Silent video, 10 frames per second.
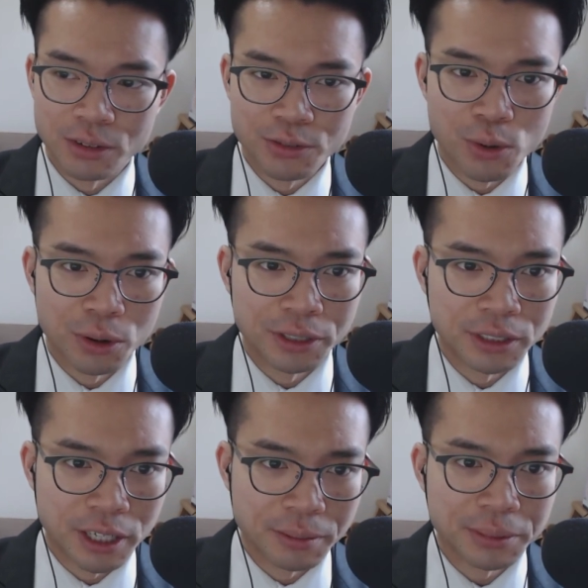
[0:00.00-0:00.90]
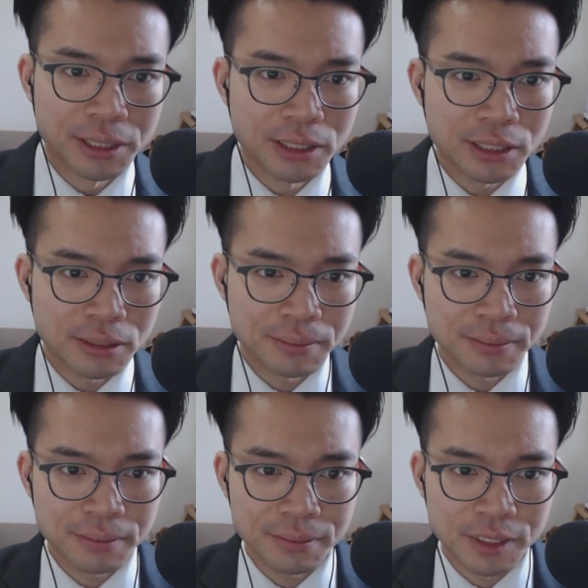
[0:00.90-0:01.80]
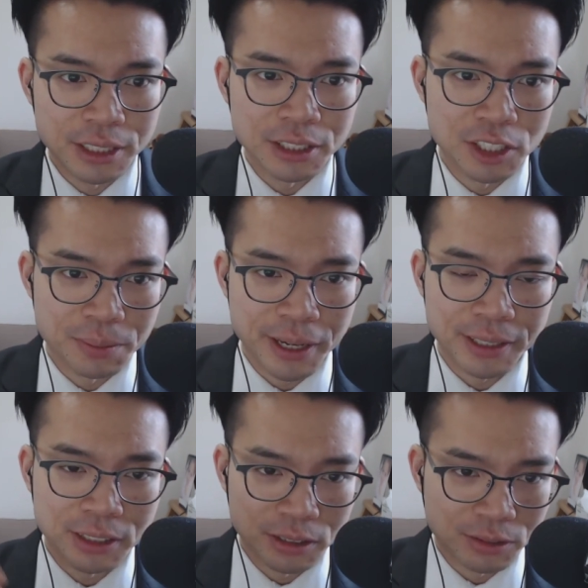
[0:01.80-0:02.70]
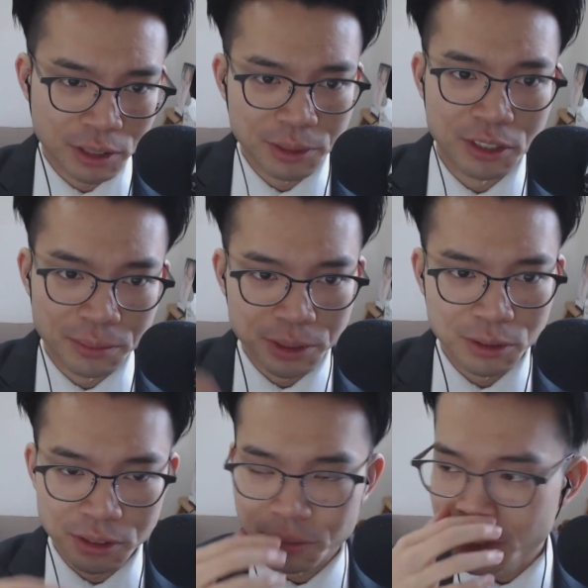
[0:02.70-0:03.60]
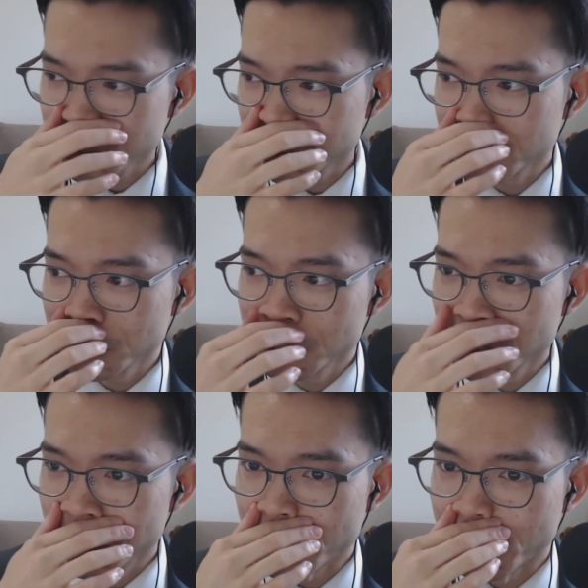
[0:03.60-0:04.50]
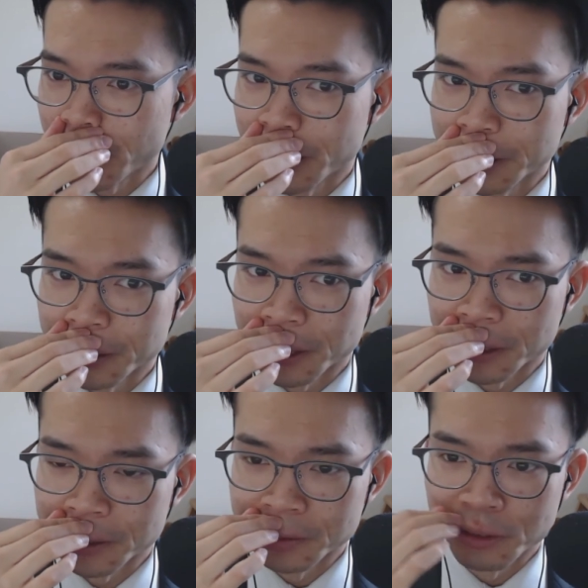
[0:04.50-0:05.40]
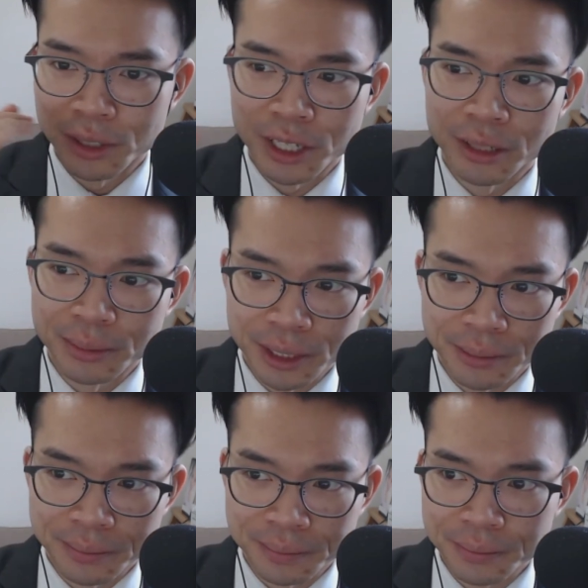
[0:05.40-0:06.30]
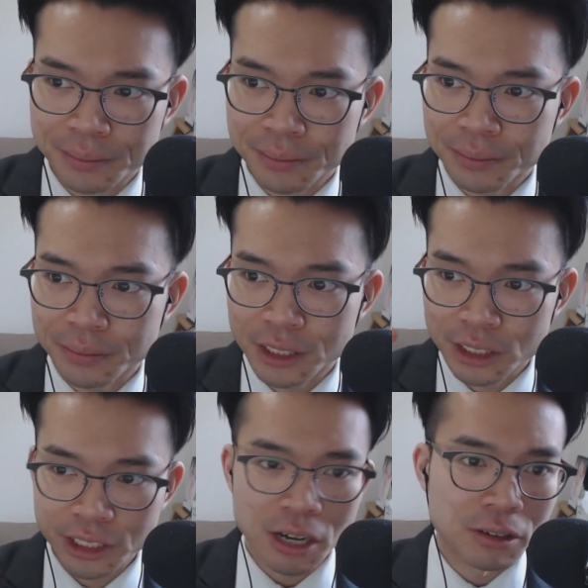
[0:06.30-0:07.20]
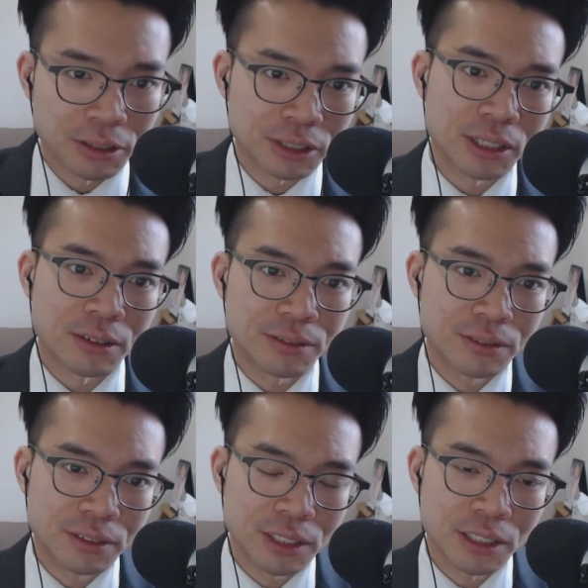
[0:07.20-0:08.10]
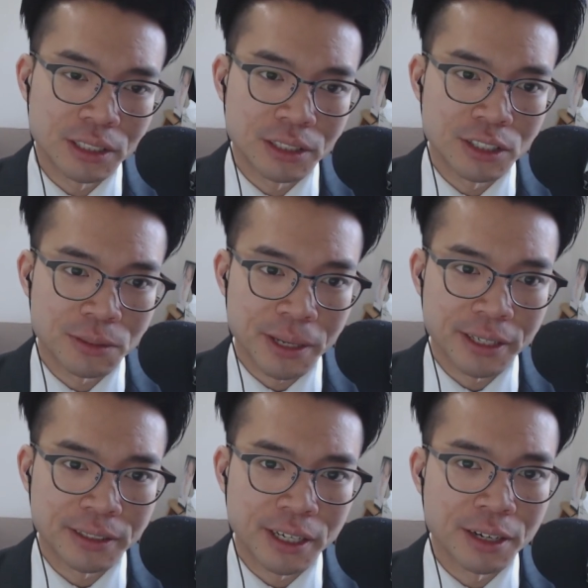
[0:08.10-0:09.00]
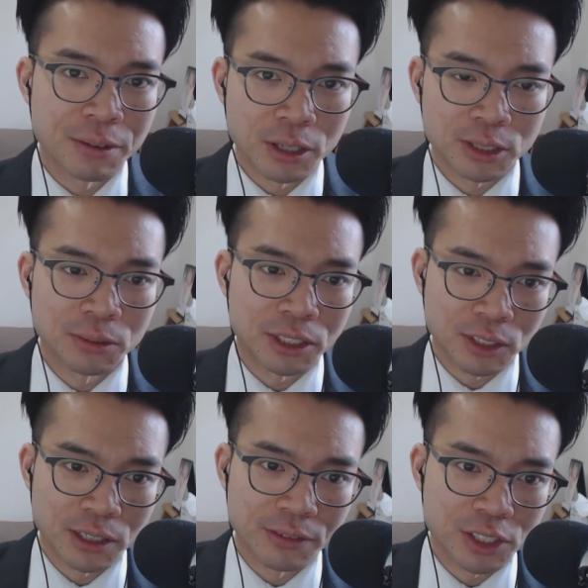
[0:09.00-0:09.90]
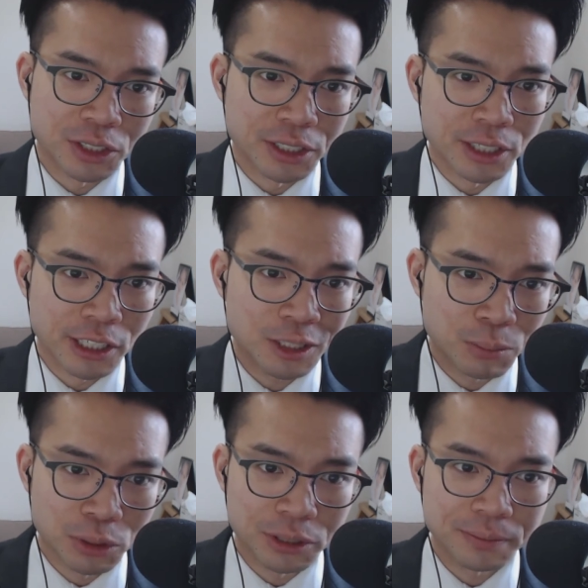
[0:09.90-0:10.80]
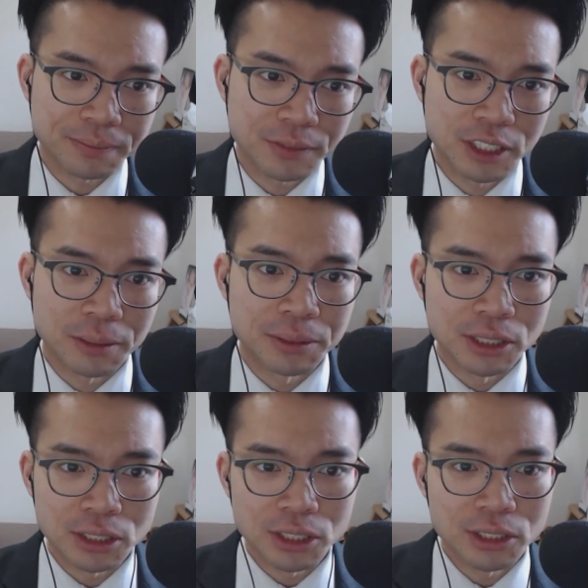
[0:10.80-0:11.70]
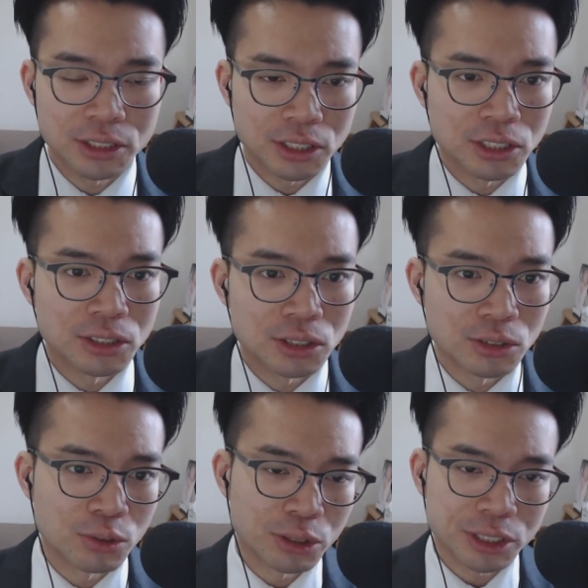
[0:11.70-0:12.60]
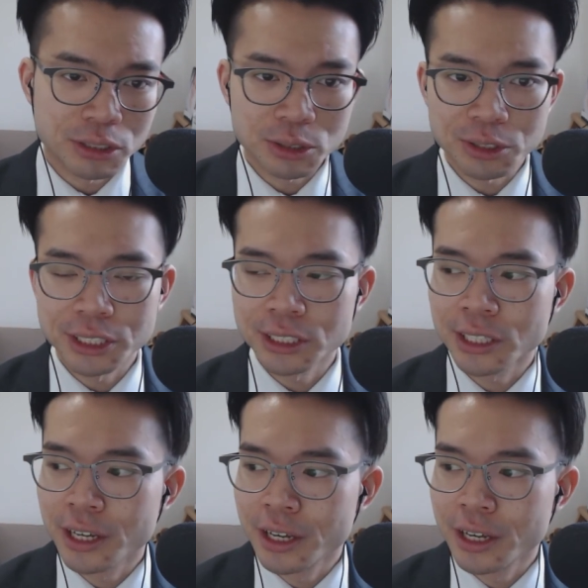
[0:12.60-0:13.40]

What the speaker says: foreign companies into Japan, so from Europe and North America, and we want to help them sell their stuff in Japan. And then we also want to eventually export Japanese goods into foreign territories.